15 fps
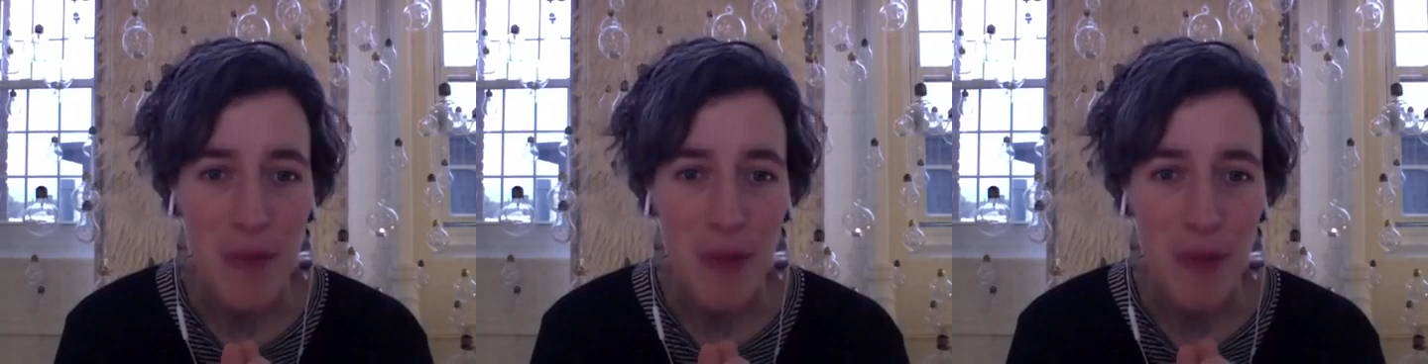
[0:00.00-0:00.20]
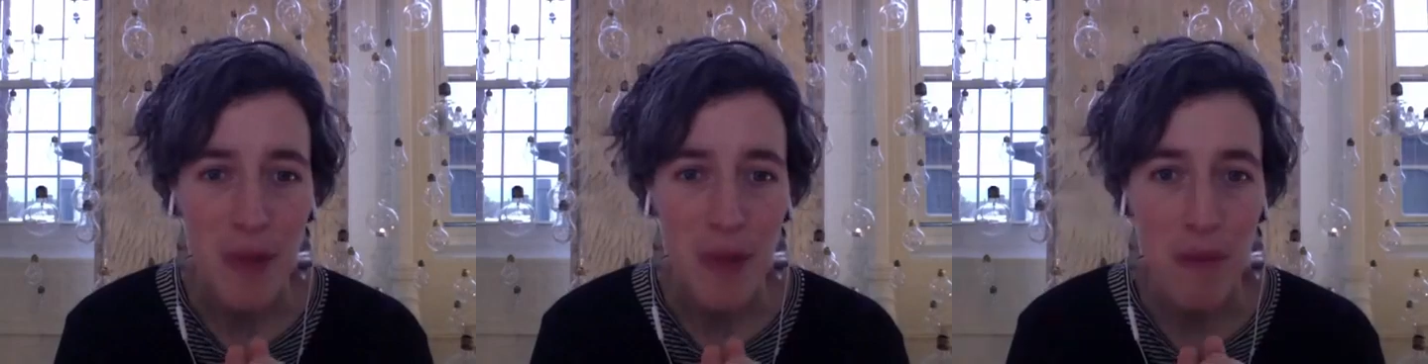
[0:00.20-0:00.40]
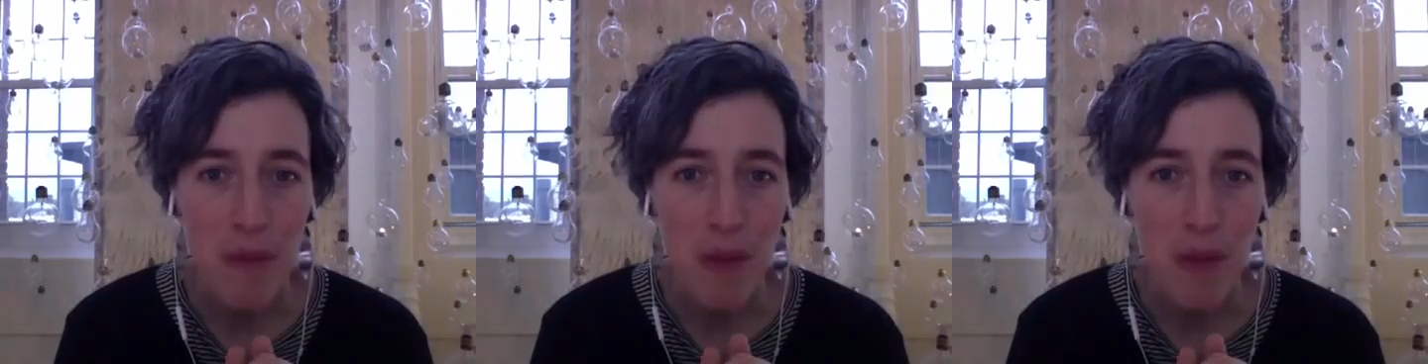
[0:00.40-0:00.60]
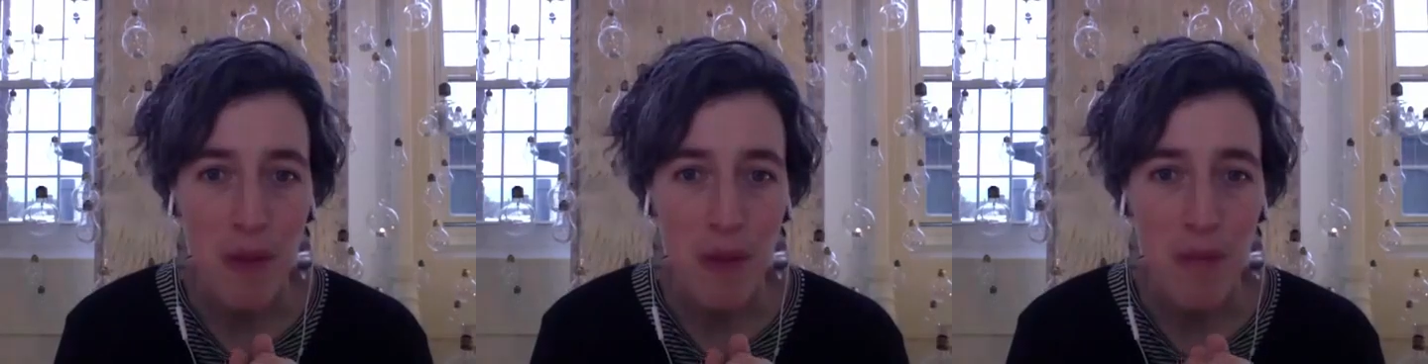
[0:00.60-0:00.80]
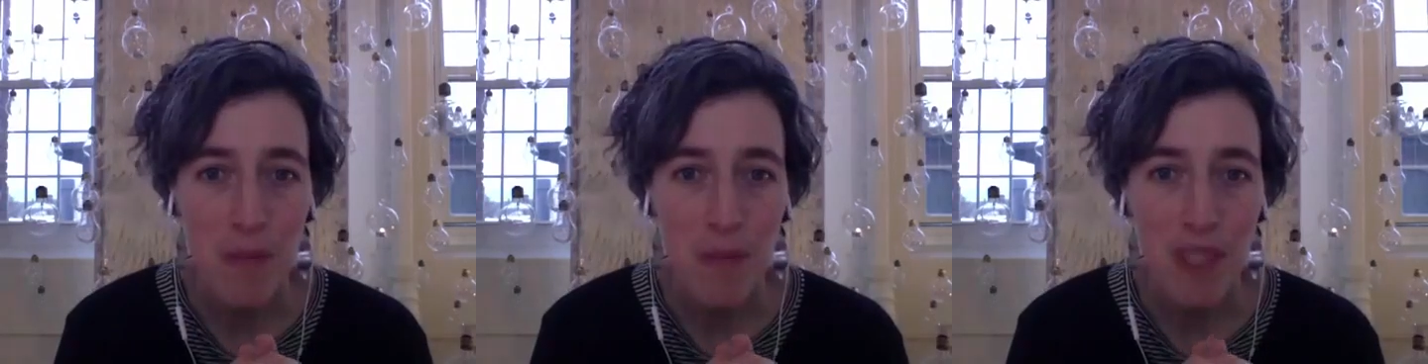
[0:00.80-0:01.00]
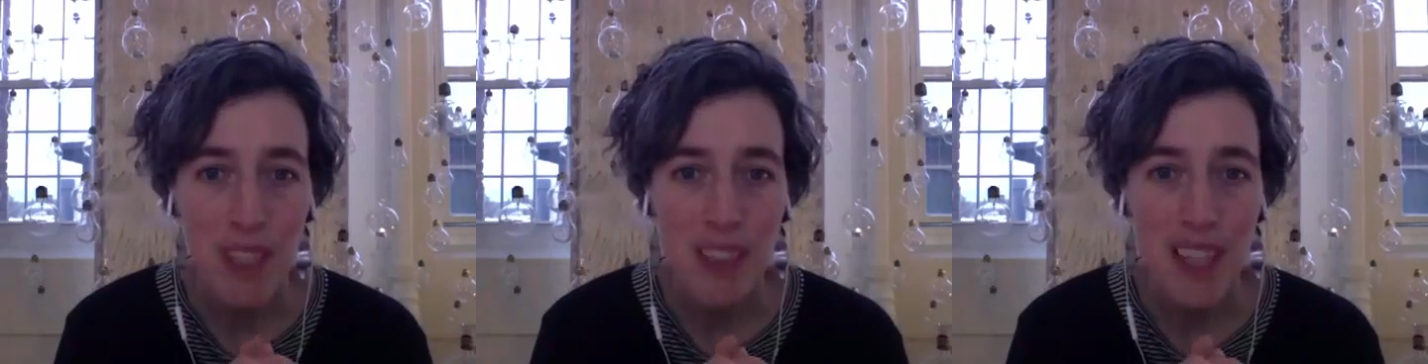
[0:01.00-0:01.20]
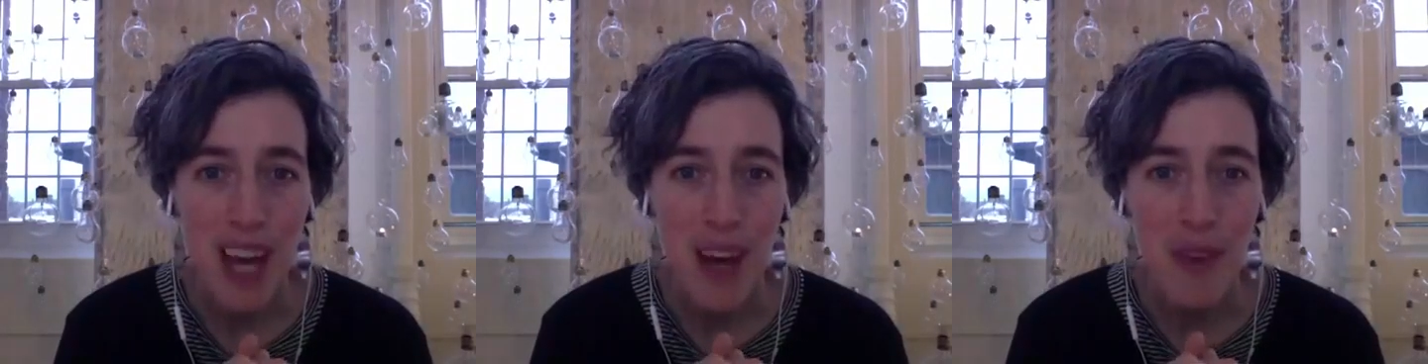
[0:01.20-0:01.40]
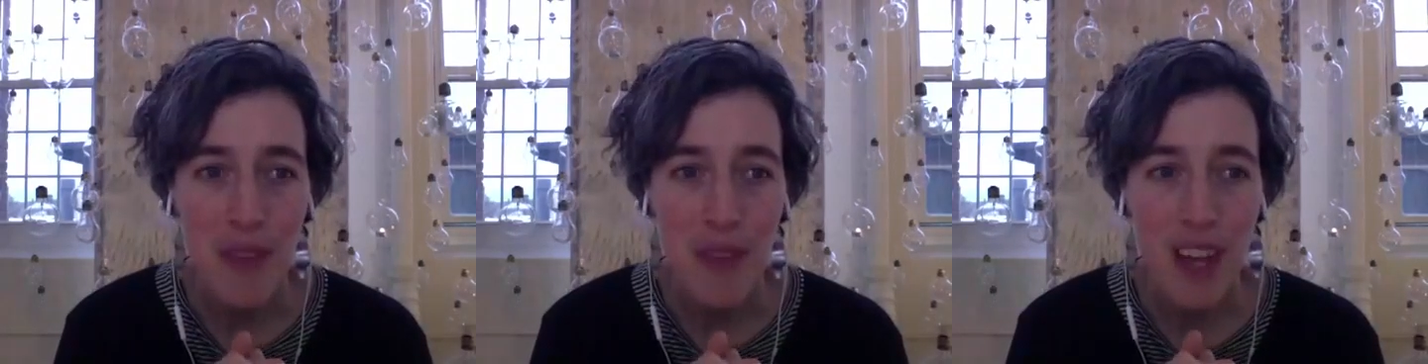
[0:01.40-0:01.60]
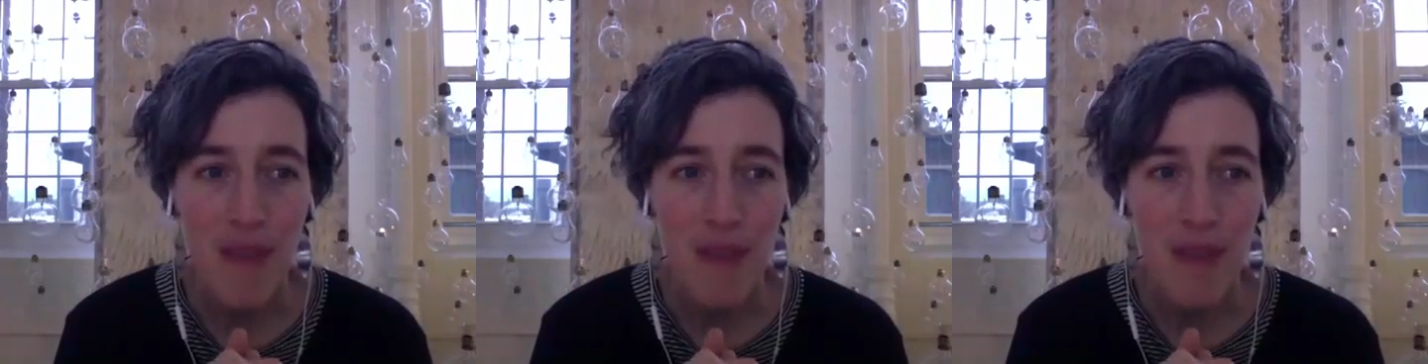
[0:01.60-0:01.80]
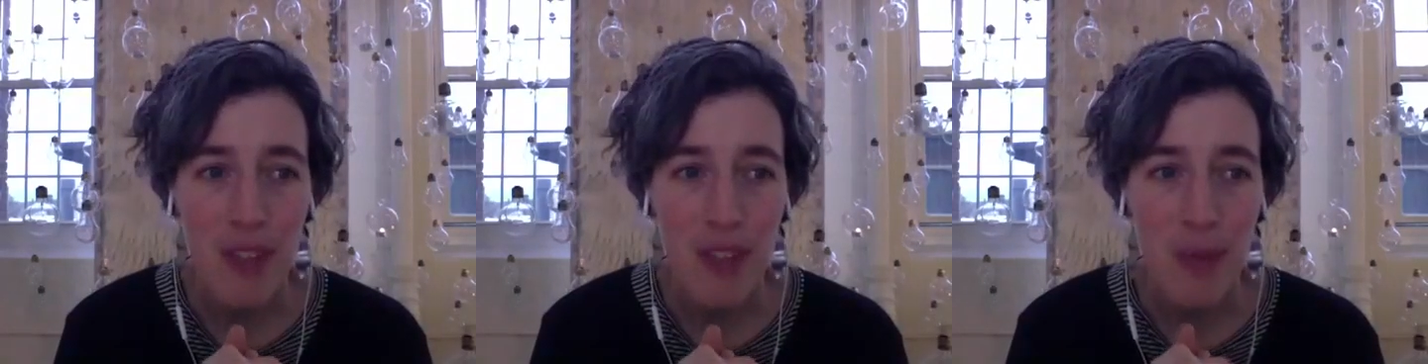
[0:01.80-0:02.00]
of people will build out that
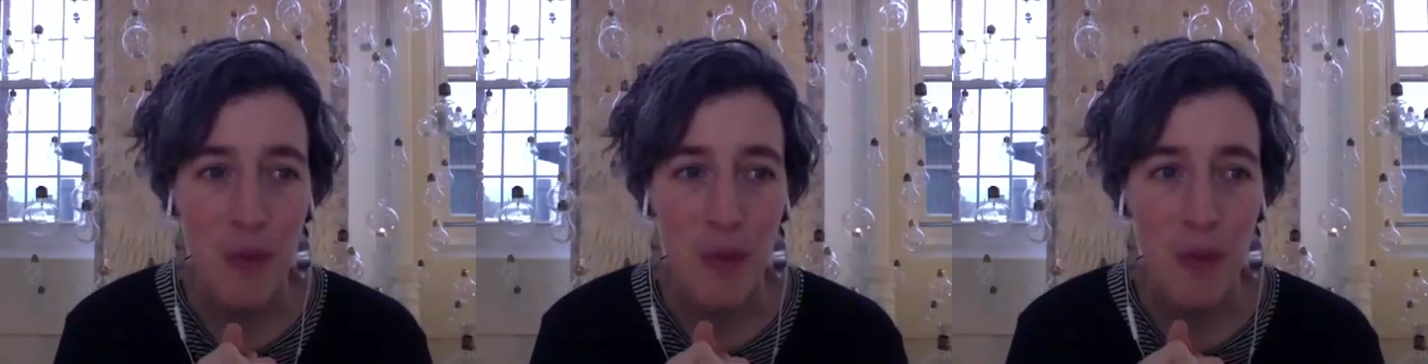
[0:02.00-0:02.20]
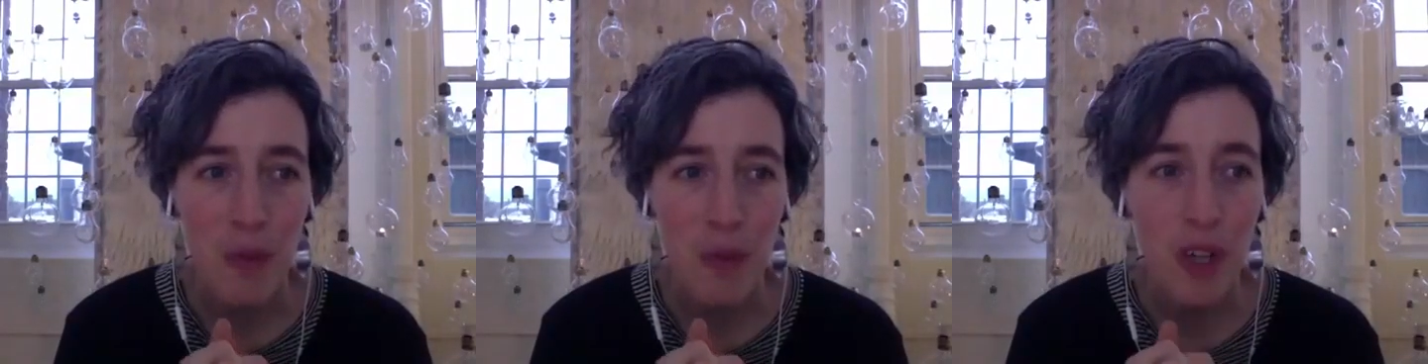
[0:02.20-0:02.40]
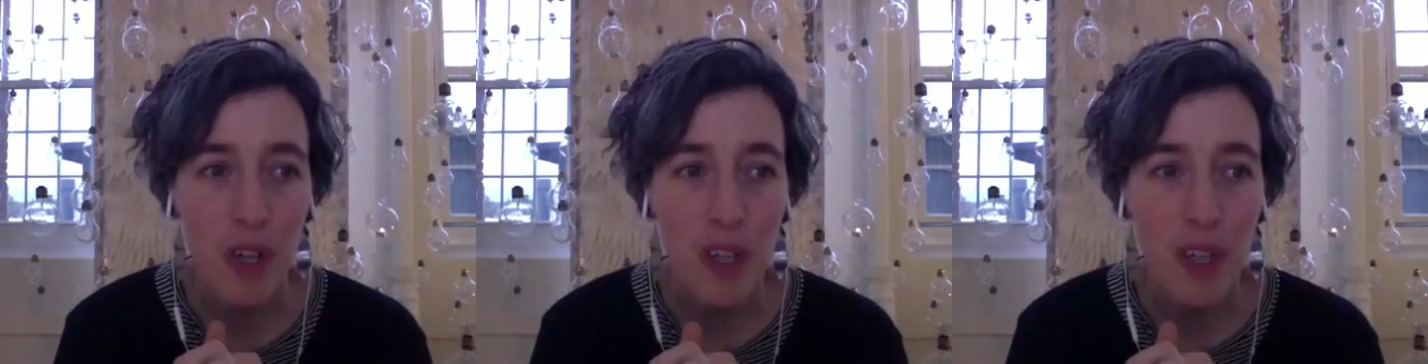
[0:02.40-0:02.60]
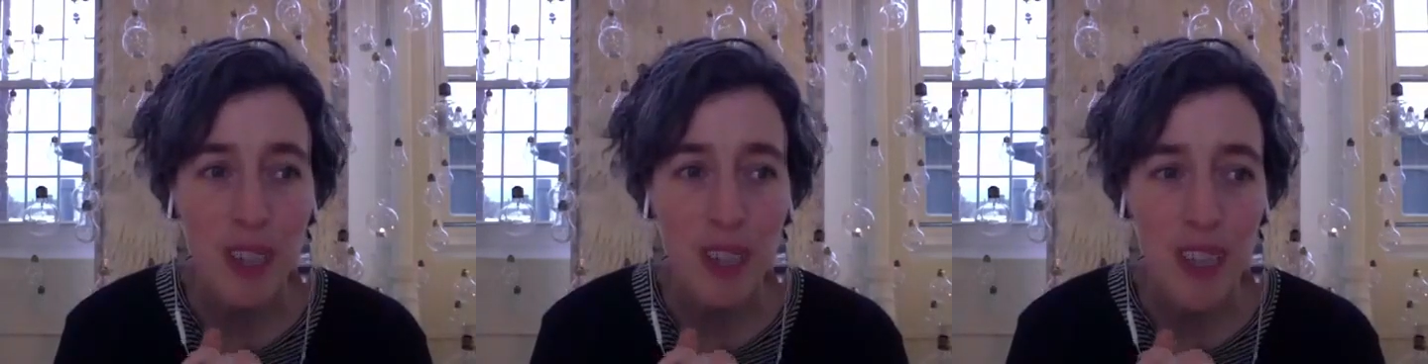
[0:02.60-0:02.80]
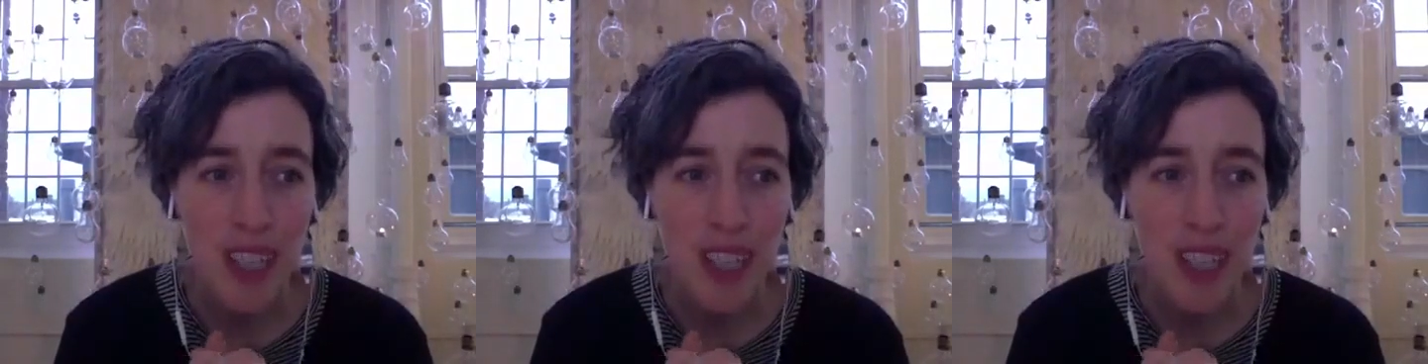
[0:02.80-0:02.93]
visual world